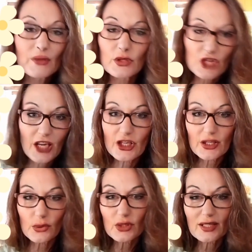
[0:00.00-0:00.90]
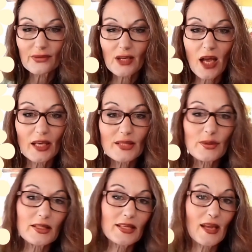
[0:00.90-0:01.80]
which changes all to different colours,
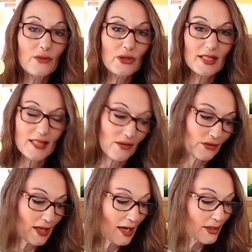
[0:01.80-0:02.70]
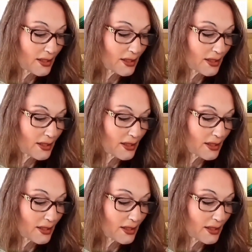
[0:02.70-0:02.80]
but today I've got it set for yellow,